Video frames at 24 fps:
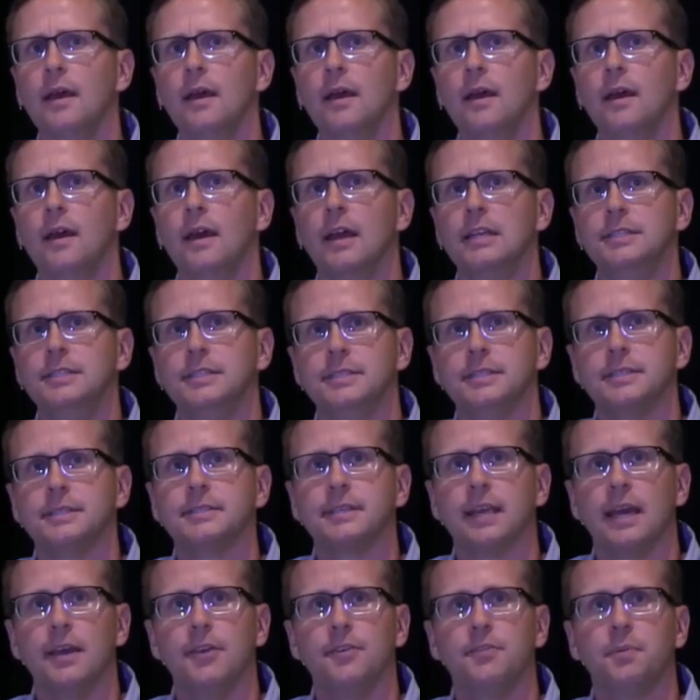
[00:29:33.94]
And Jesus
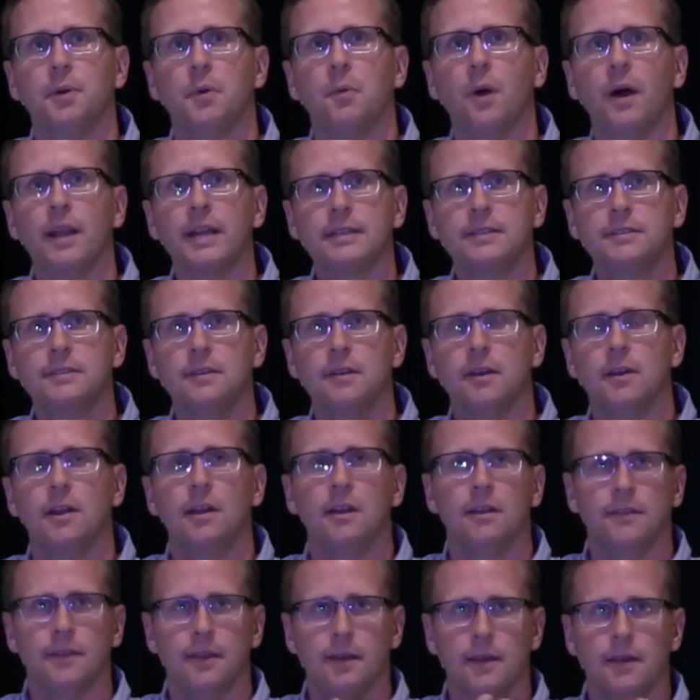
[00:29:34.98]
says, the
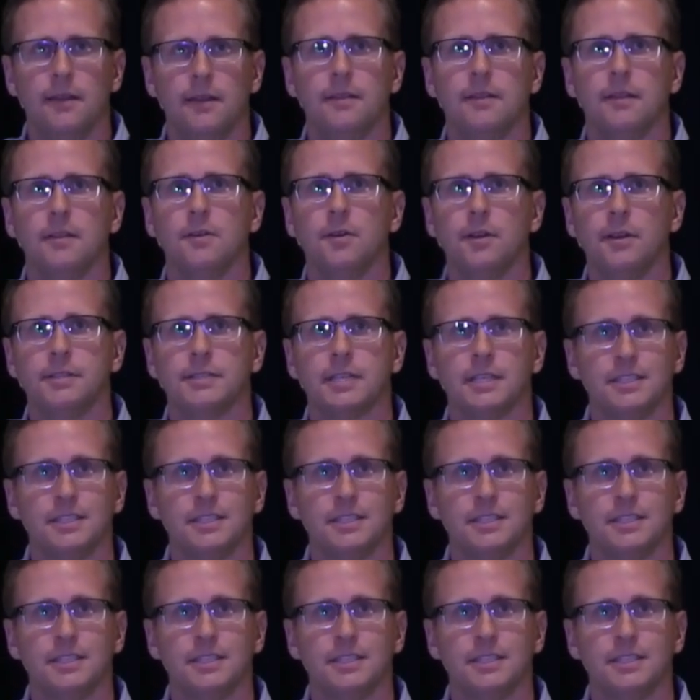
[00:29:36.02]
lawyer says,